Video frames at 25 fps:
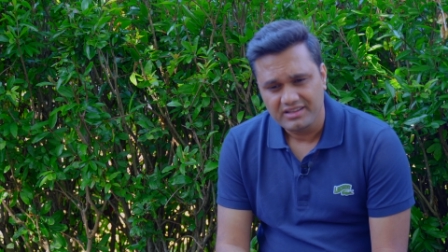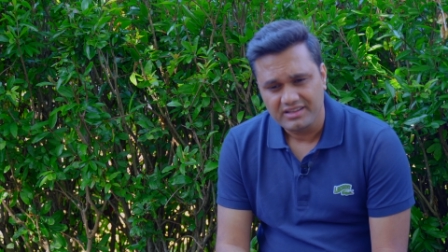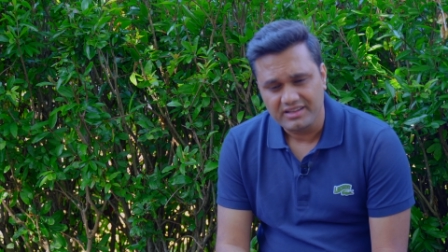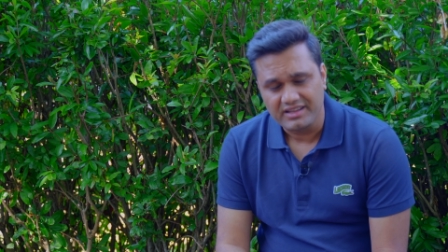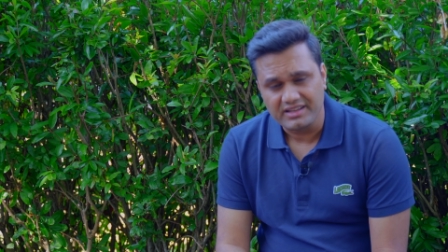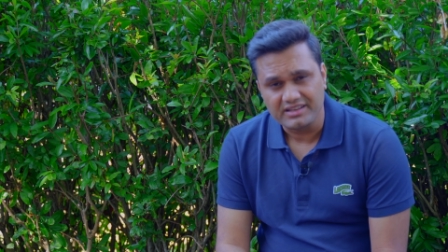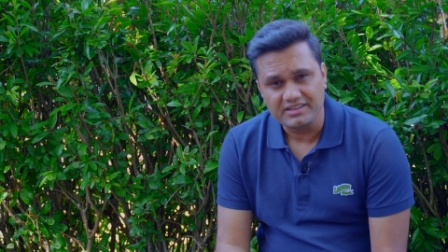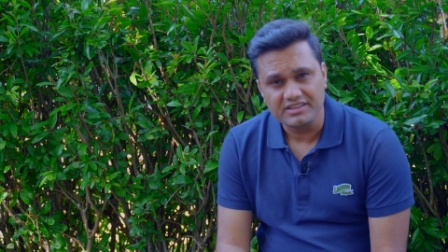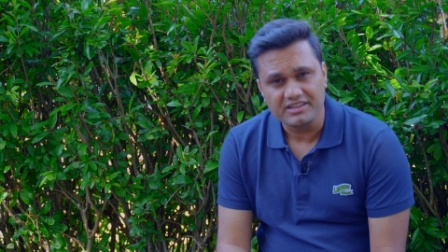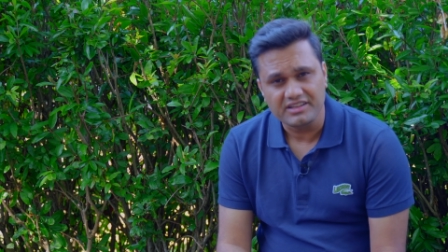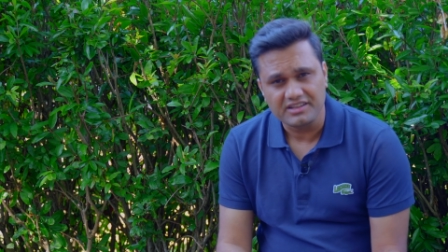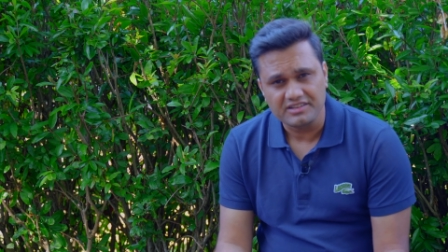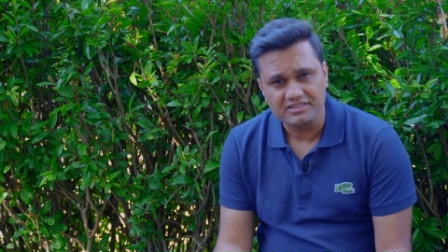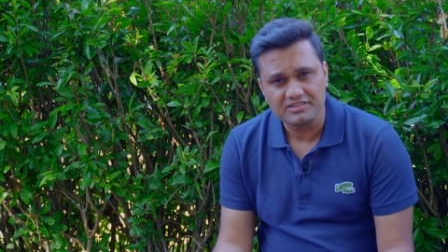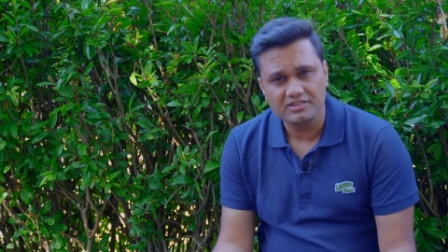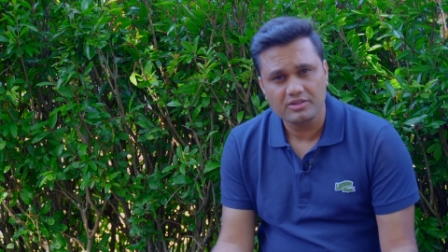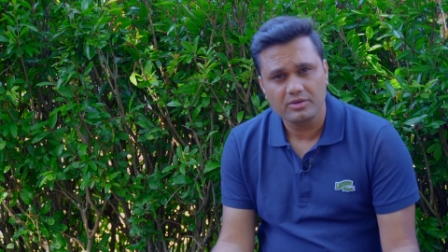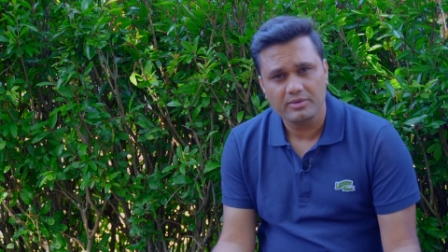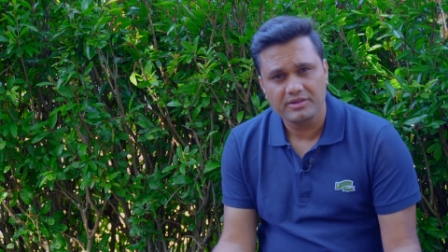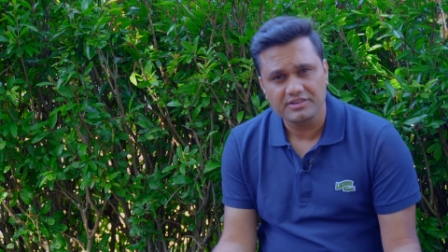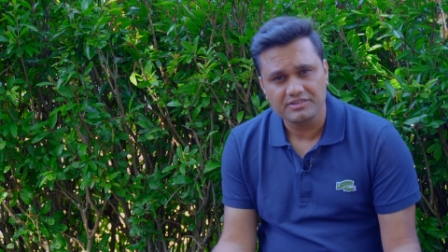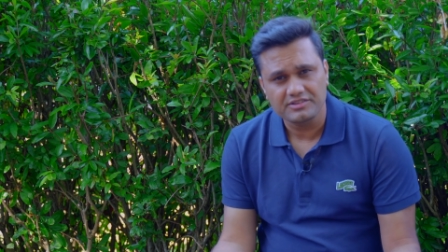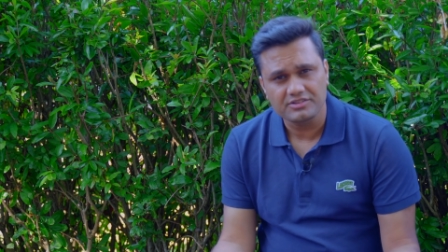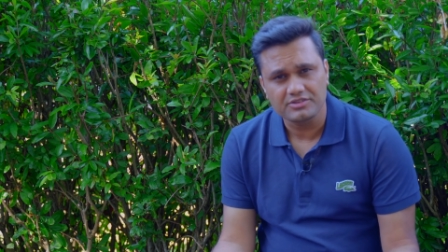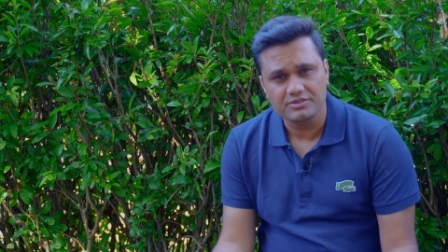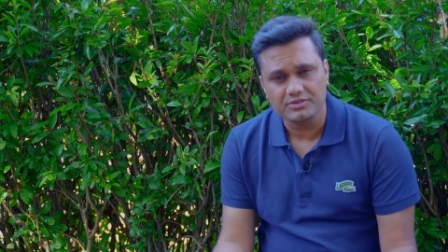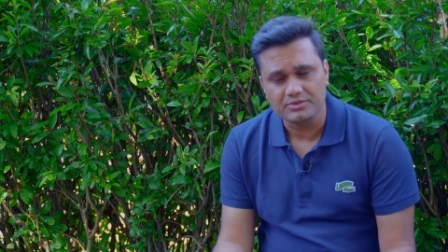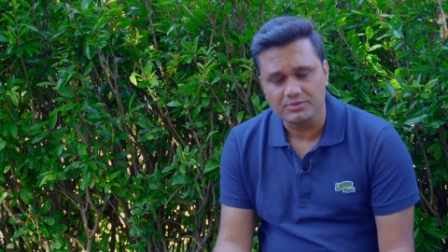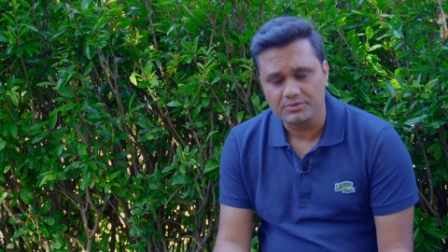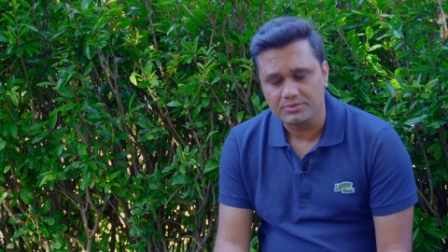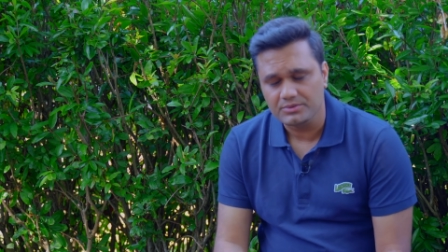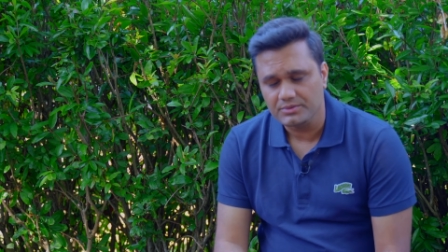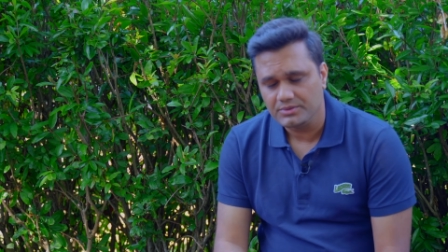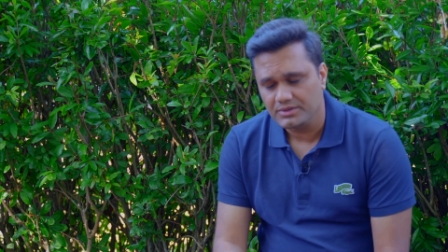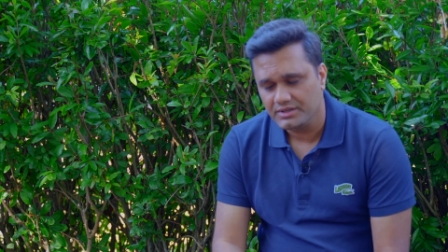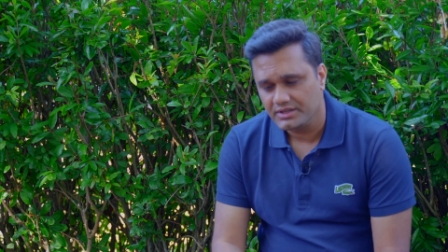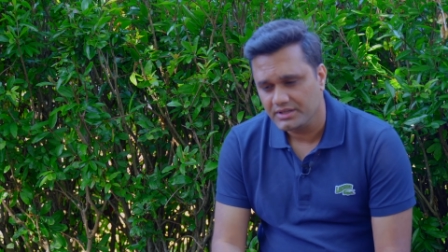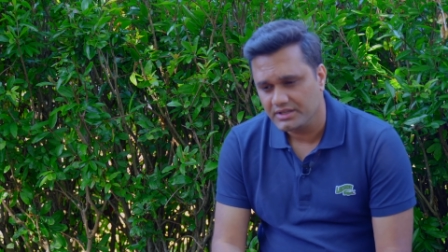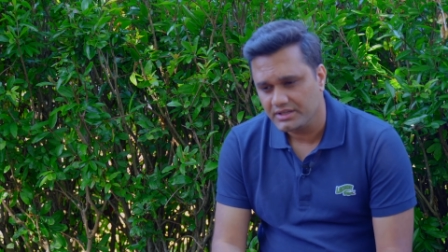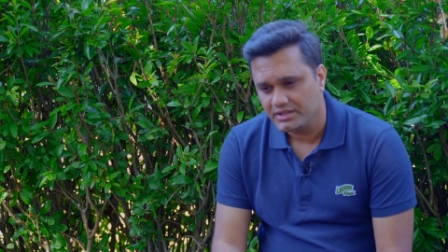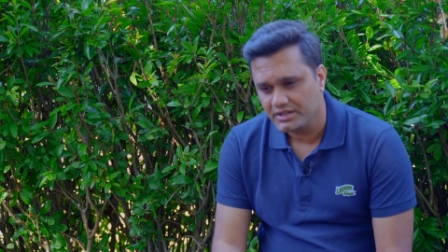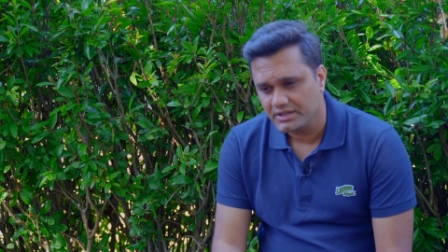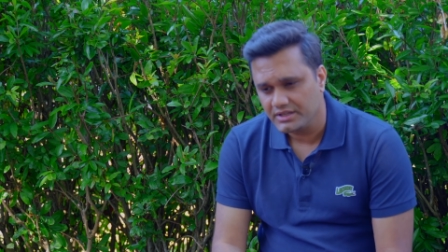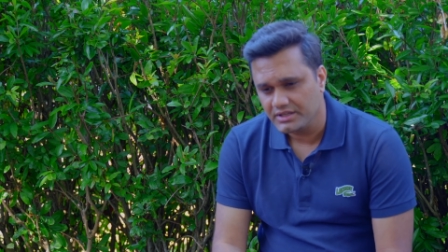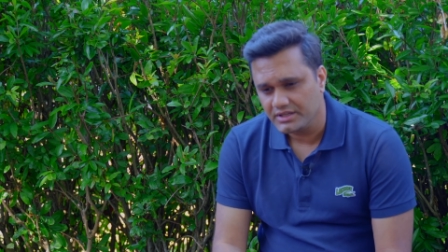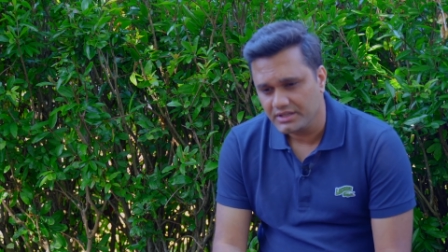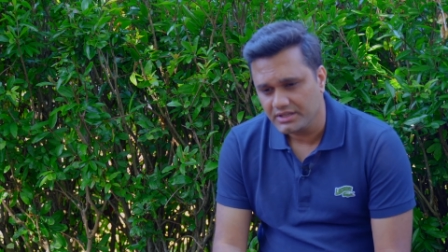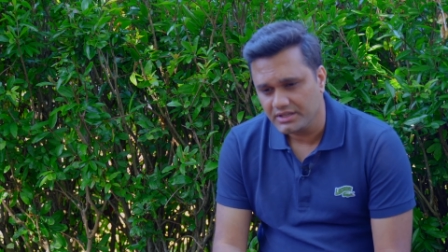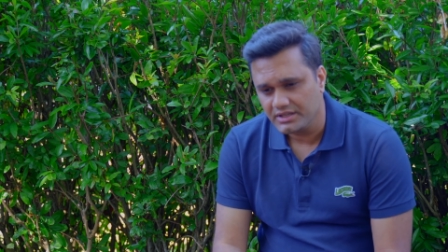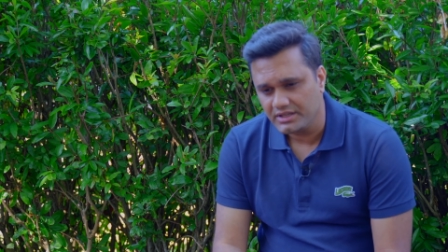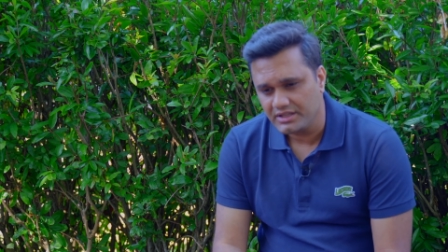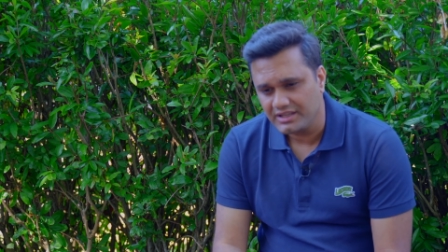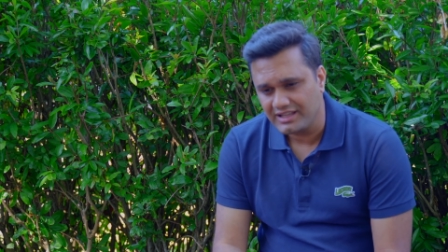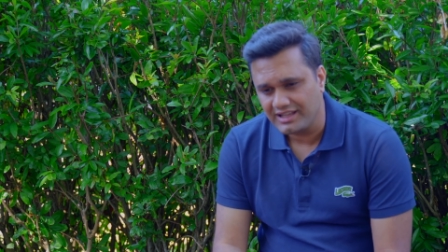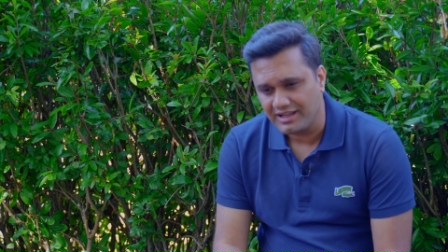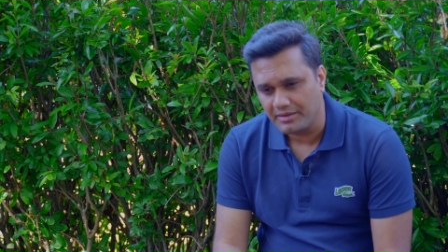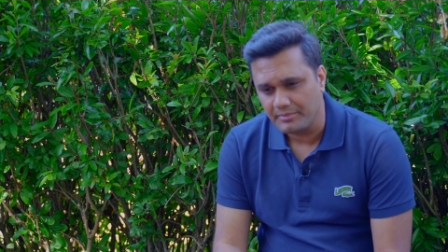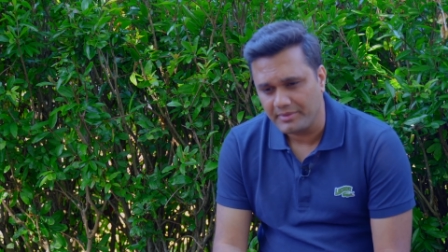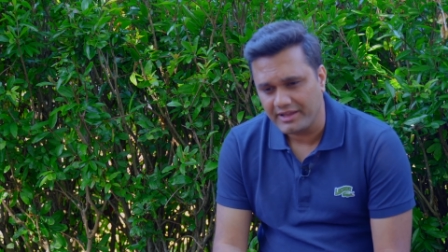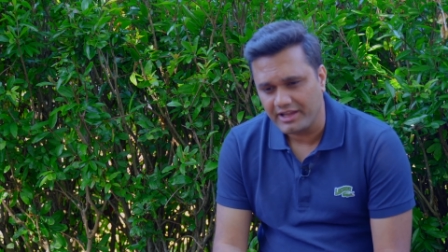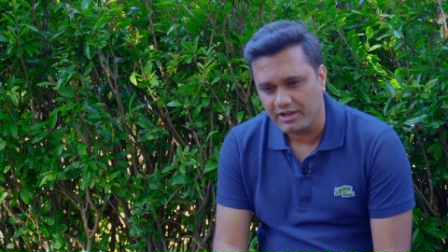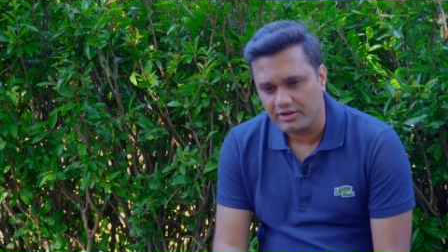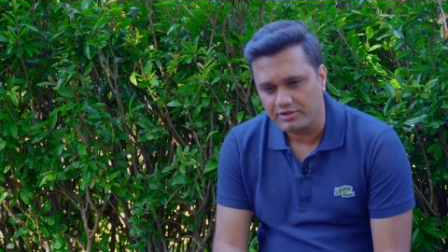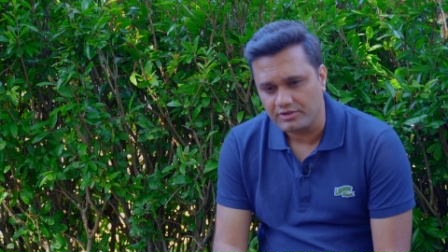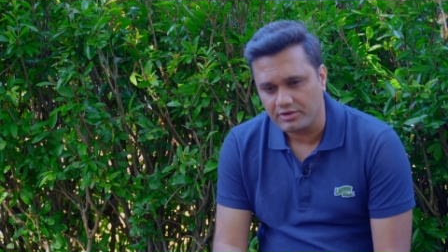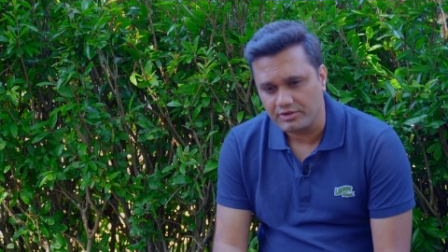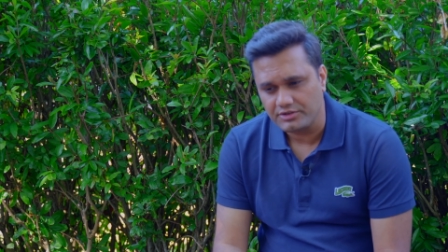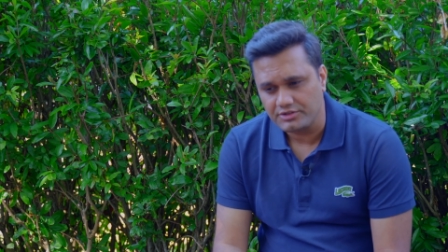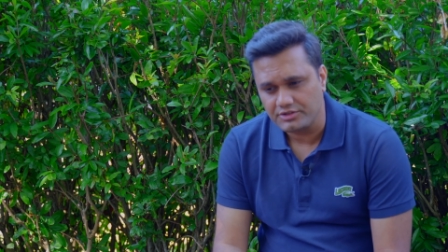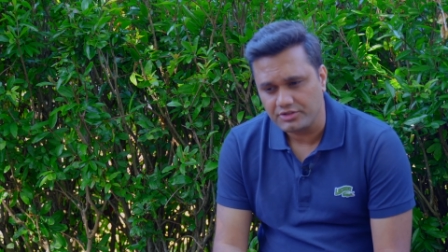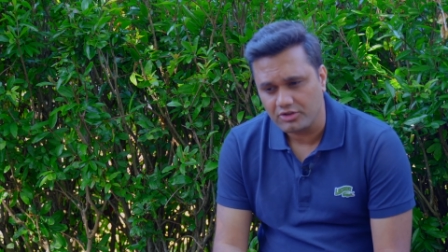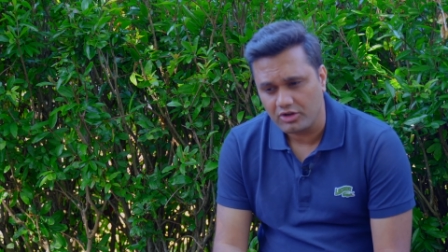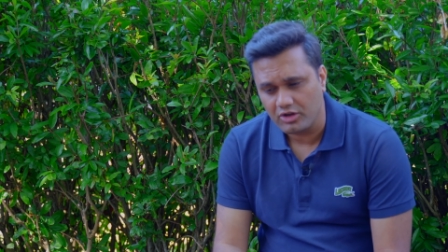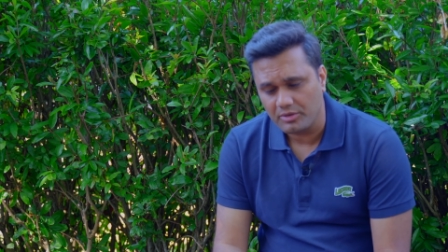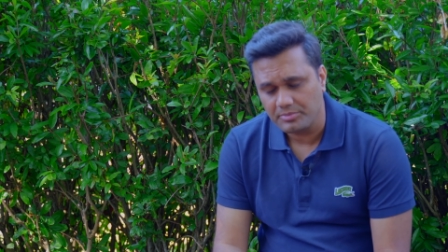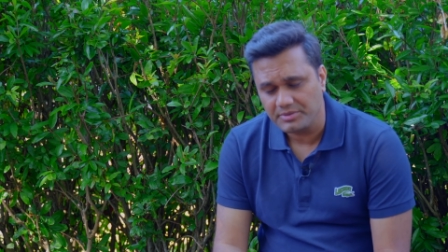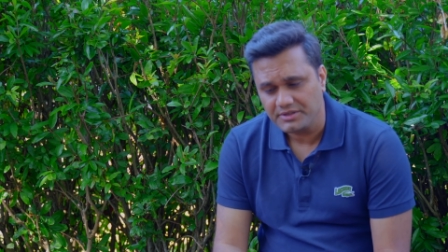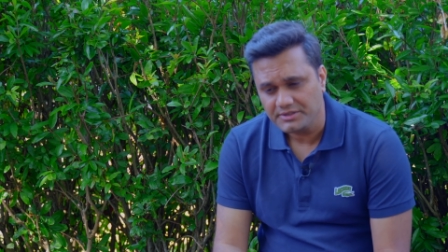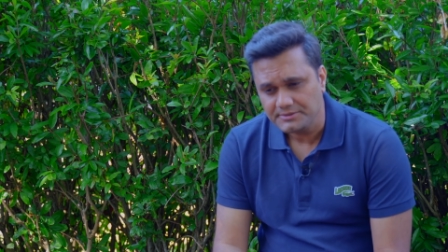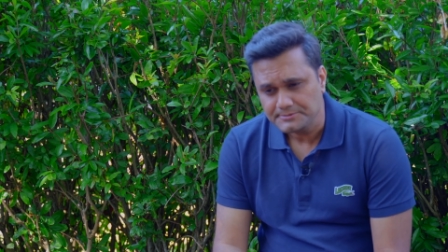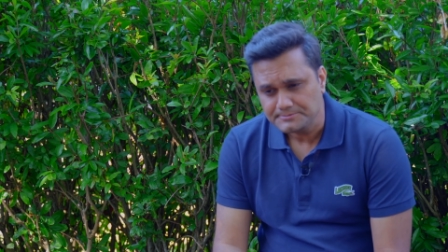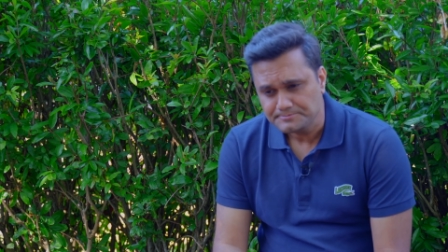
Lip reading: India is going to come out on top.